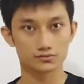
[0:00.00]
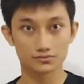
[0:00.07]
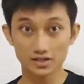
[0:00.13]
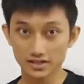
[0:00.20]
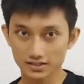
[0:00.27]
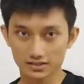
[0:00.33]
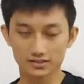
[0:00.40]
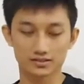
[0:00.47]

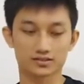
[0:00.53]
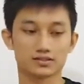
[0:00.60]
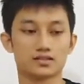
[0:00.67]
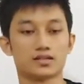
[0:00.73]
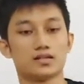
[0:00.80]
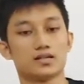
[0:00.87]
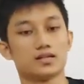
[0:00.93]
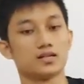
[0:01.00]
weight.
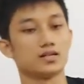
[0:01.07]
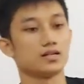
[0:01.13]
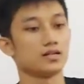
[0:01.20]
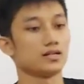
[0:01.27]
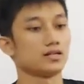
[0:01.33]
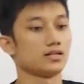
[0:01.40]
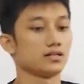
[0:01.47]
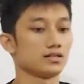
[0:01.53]

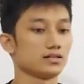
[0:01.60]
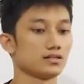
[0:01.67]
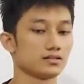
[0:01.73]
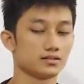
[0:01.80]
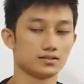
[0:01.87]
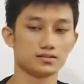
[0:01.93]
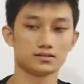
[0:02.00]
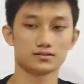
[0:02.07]

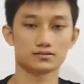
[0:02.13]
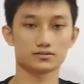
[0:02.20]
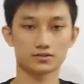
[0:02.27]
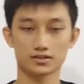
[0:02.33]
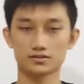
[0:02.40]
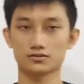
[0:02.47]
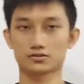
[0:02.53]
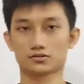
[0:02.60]
You
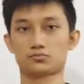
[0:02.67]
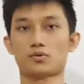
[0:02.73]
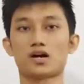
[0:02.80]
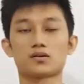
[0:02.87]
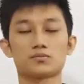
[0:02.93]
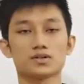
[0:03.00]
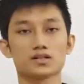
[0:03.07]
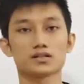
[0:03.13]
can use
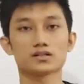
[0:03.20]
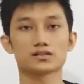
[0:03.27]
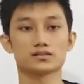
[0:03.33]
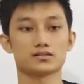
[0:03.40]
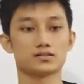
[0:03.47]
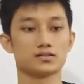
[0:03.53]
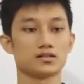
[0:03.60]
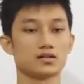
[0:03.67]

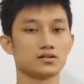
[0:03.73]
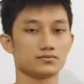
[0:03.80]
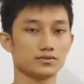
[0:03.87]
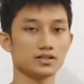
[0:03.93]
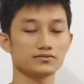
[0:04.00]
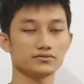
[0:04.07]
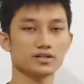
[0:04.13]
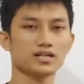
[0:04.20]
barbell,
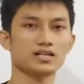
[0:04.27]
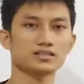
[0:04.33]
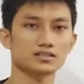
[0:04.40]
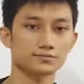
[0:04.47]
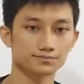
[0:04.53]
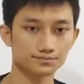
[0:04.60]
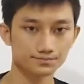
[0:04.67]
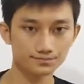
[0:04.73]
weight
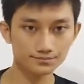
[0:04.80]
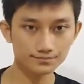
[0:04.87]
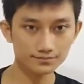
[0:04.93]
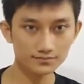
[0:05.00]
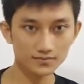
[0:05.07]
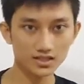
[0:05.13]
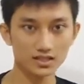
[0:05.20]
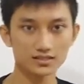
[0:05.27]
press,
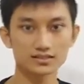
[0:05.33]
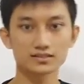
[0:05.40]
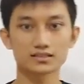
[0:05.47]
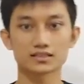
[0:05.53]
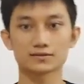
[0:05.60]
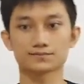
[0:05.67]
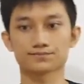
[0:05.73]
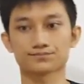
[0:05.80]

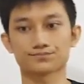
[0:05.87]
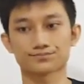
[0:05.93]
anything.